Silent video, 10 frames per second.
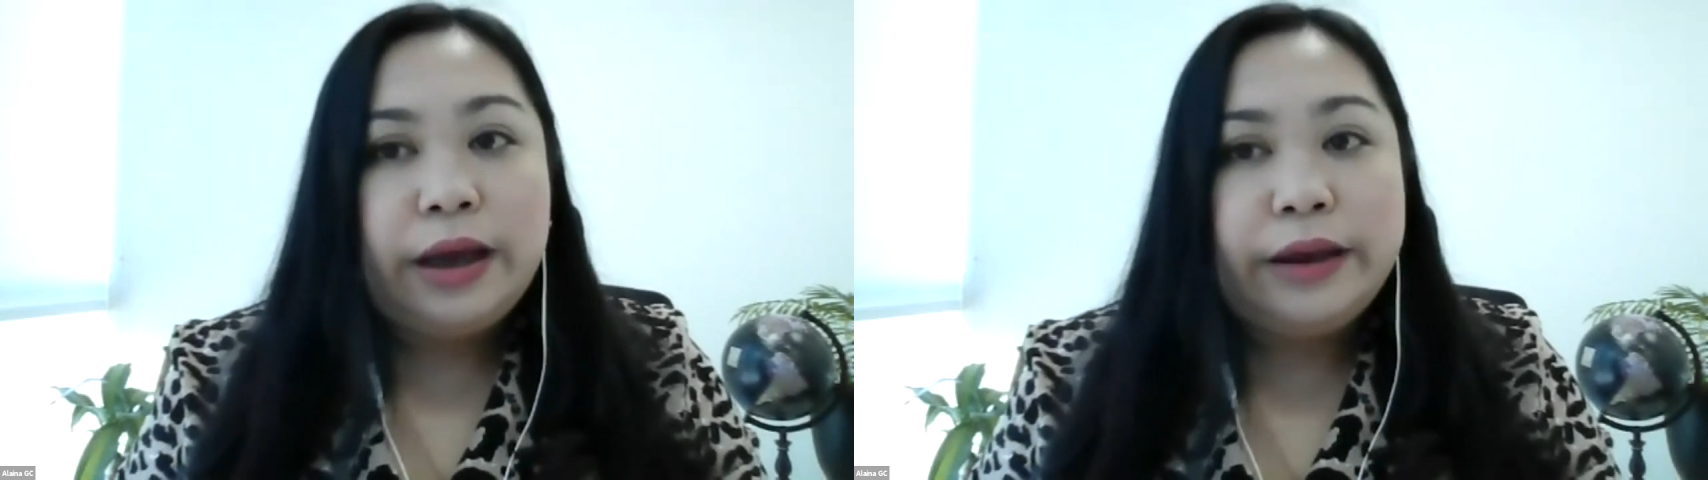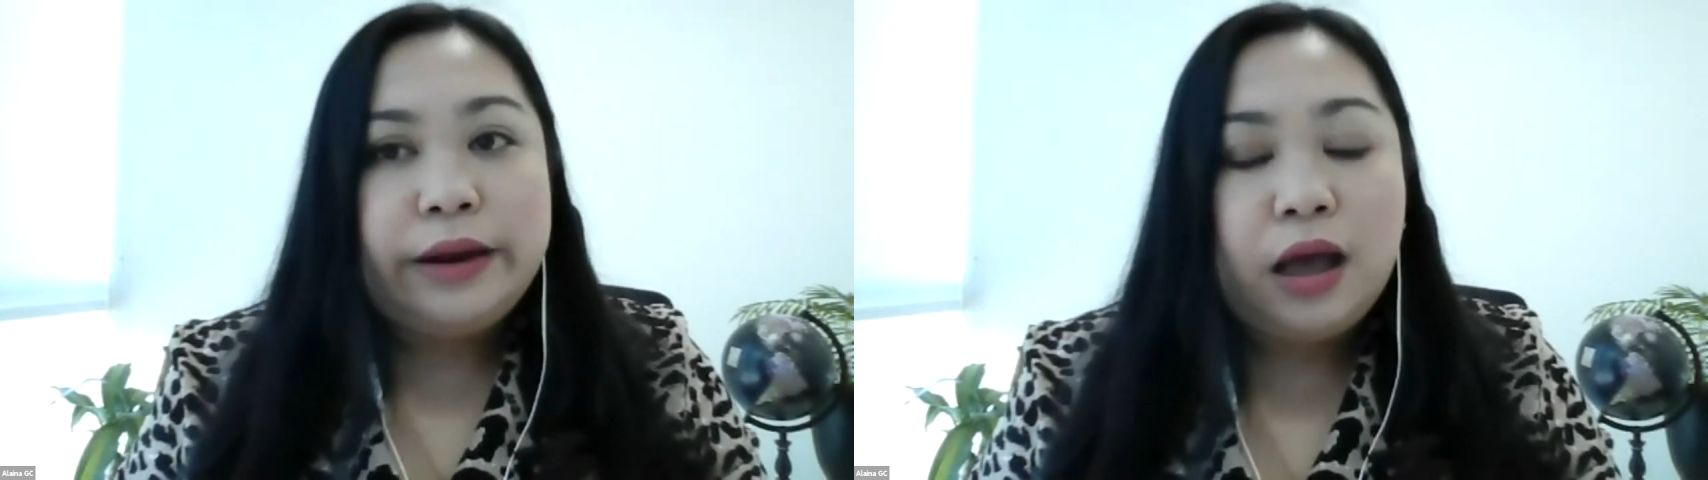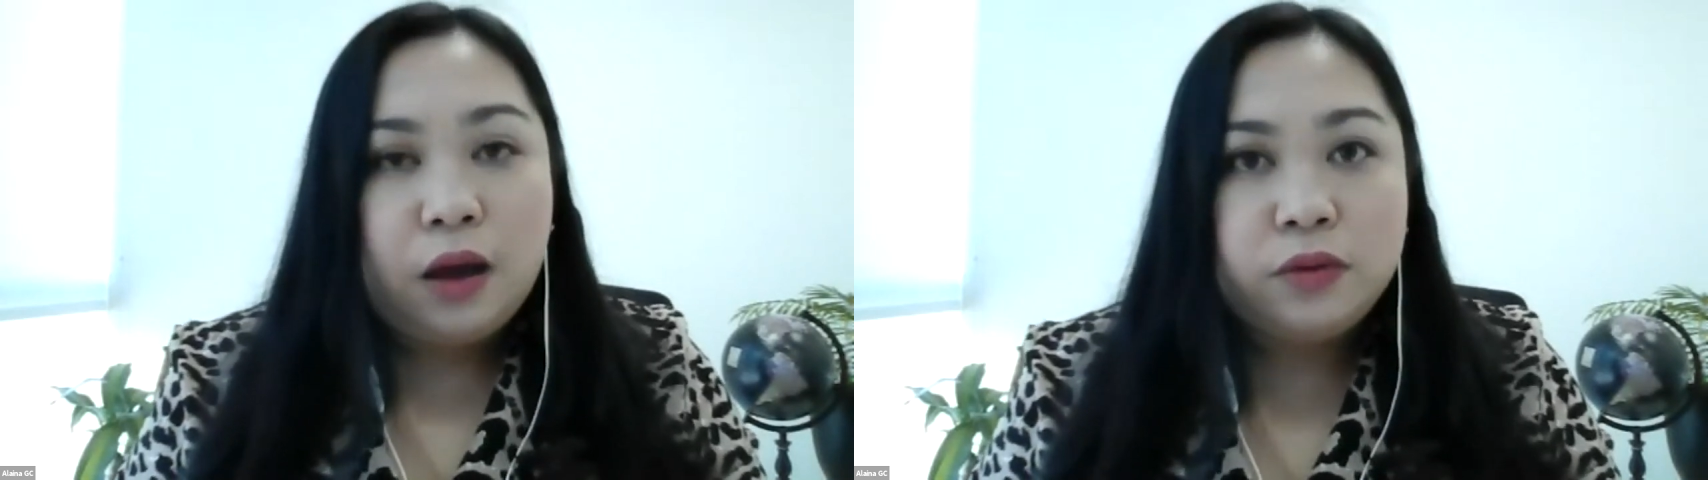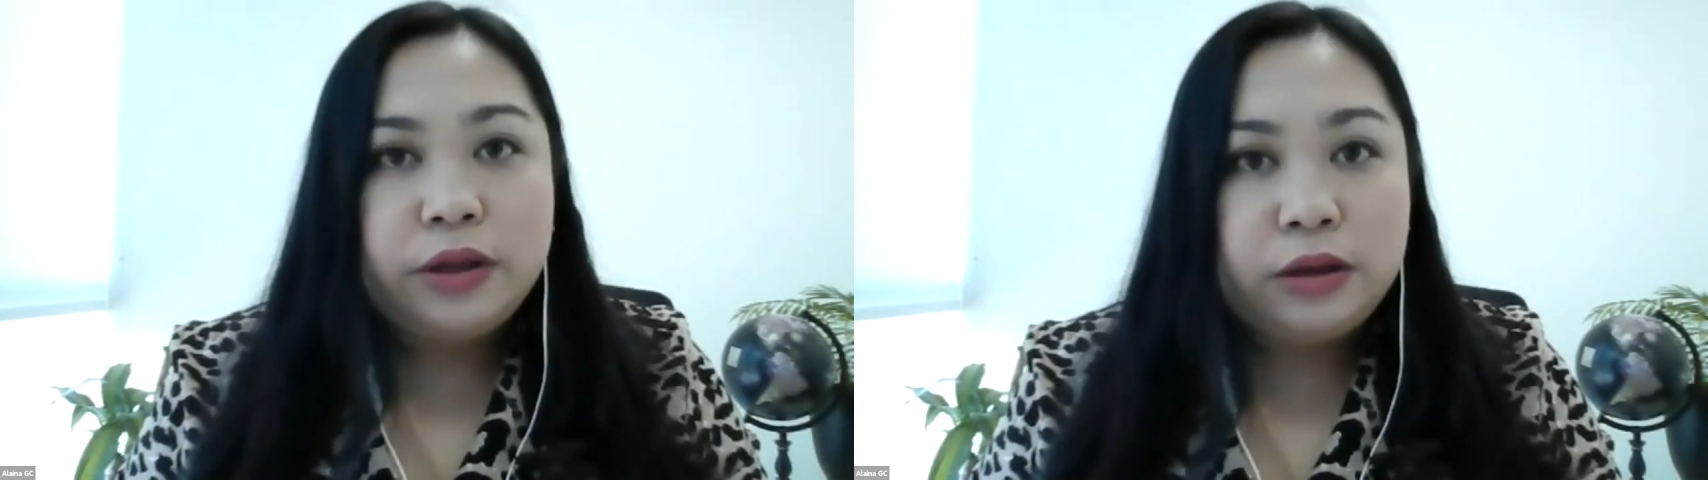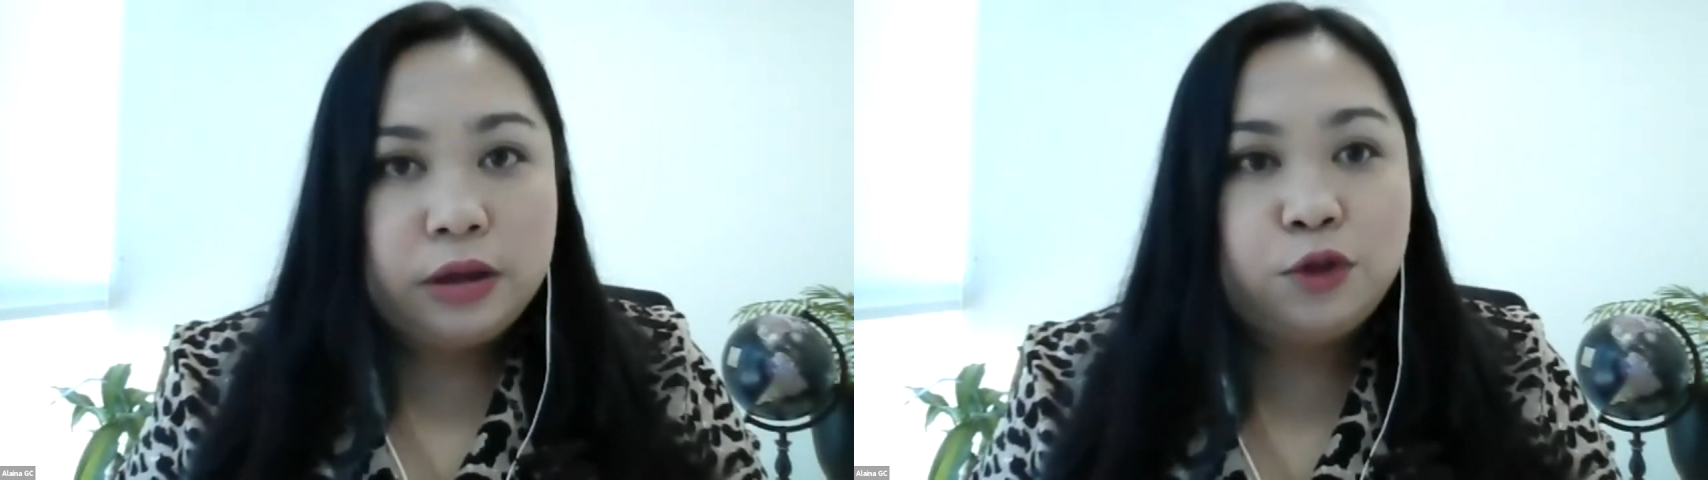and how
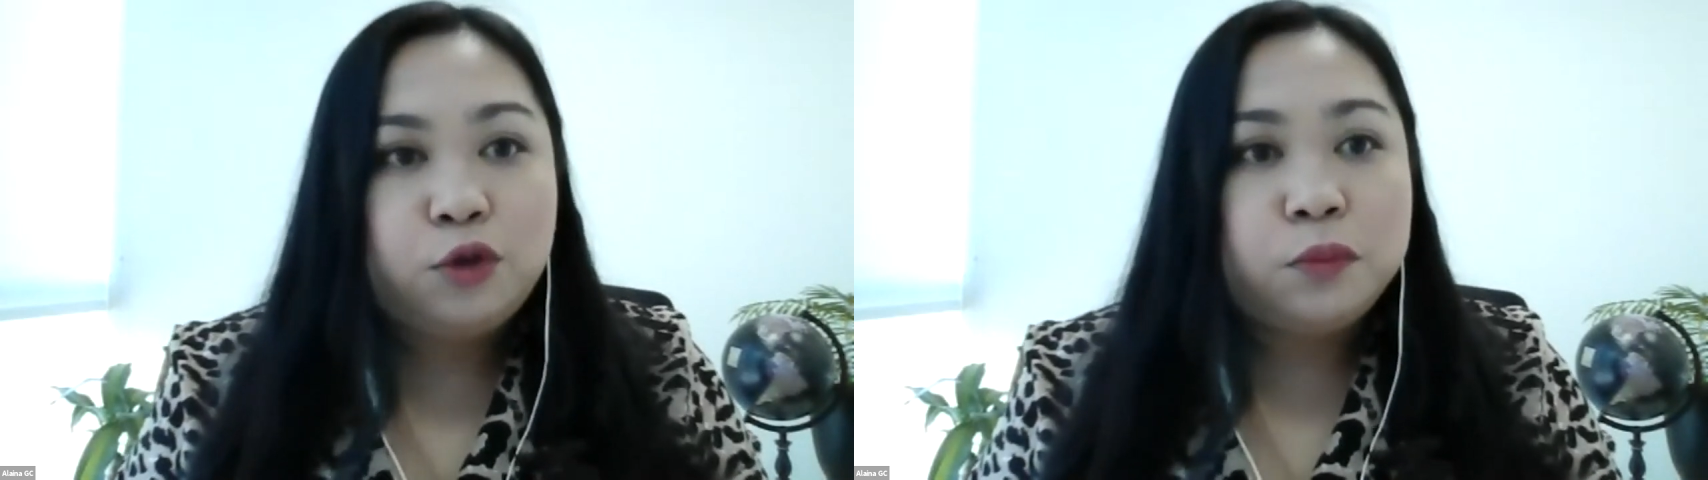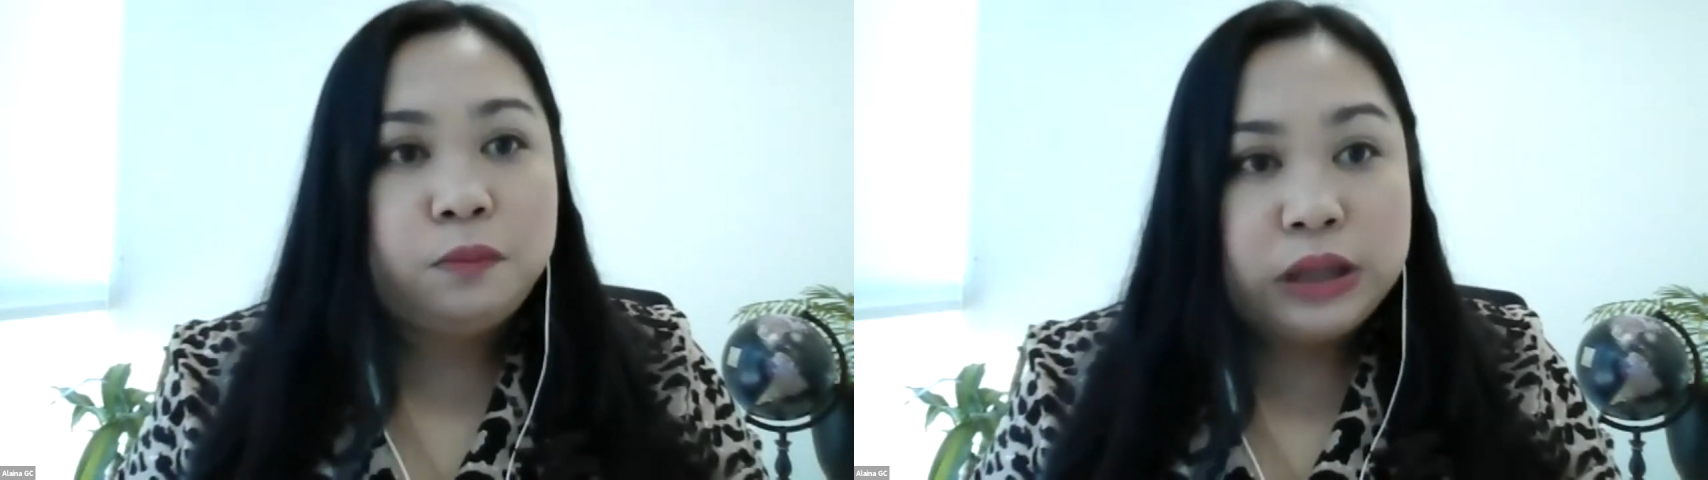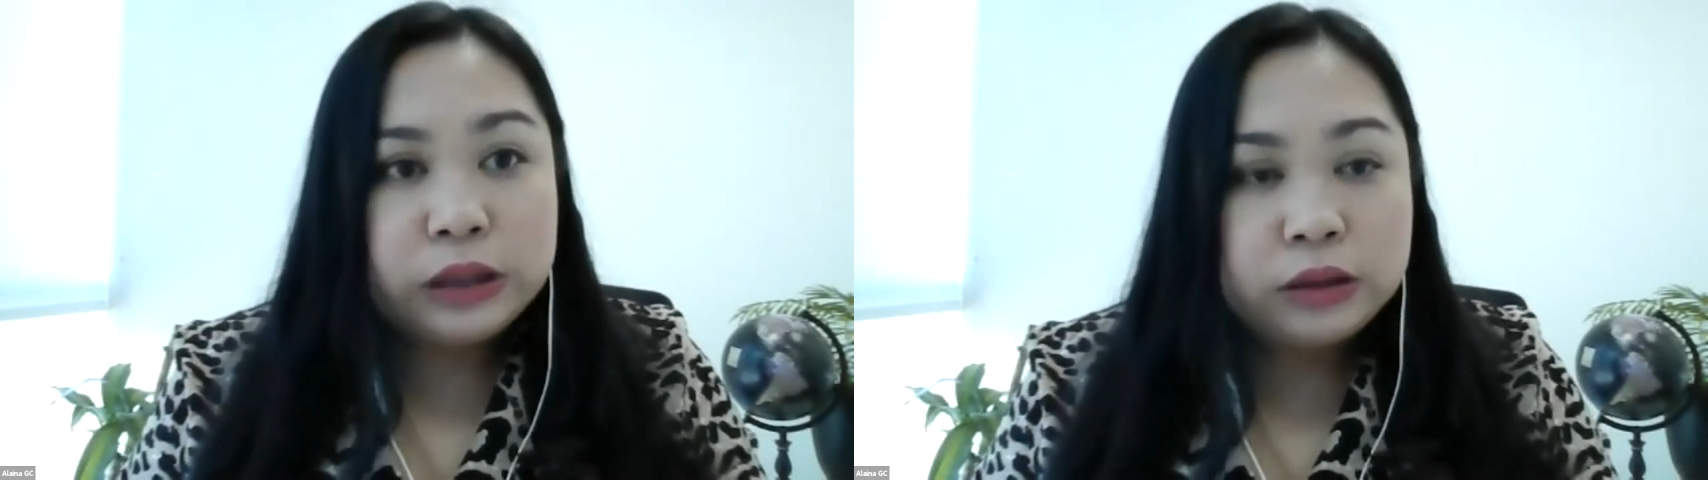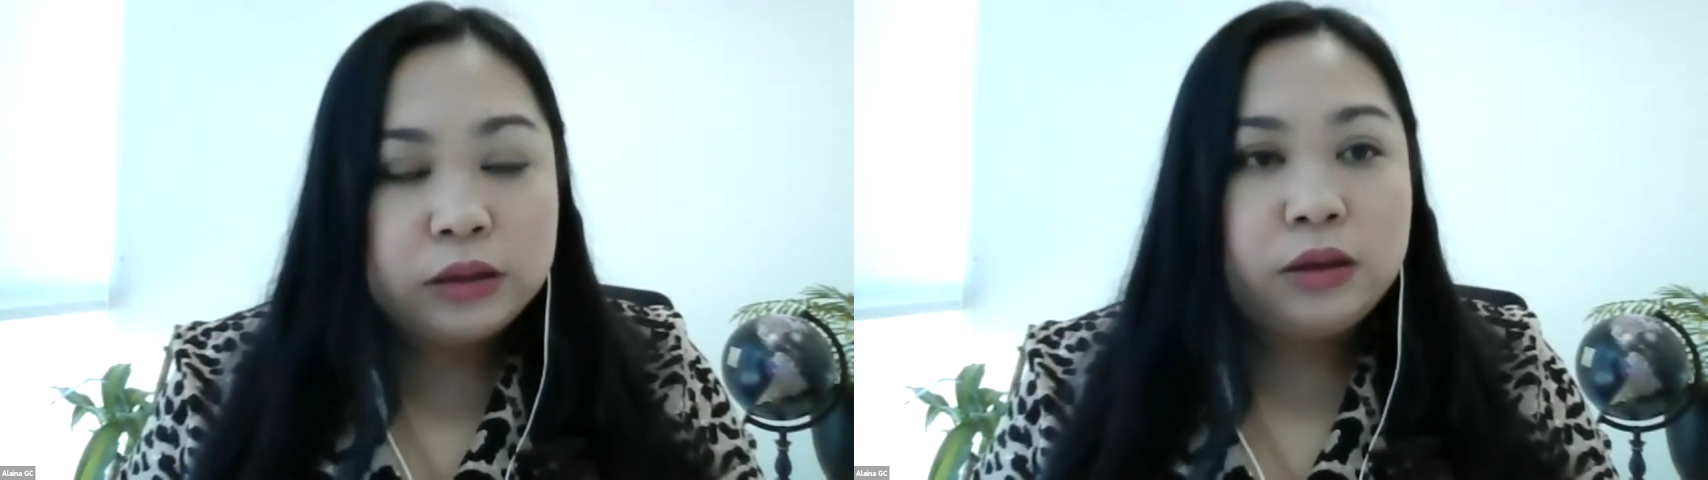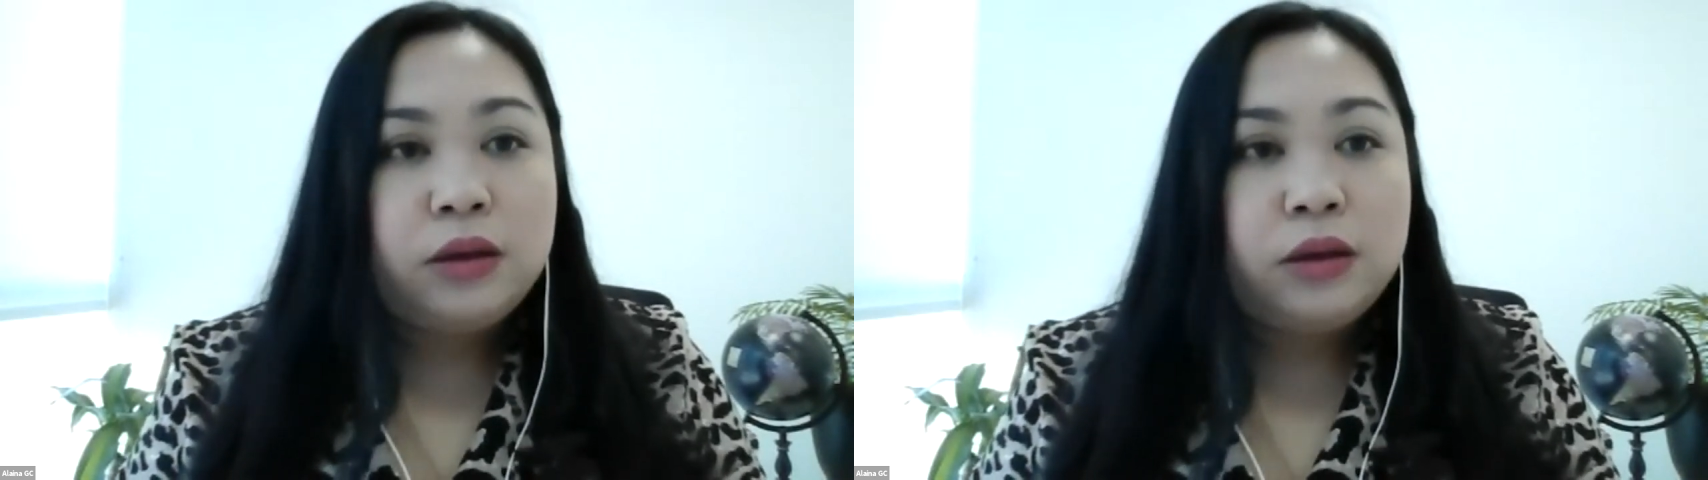they need to meet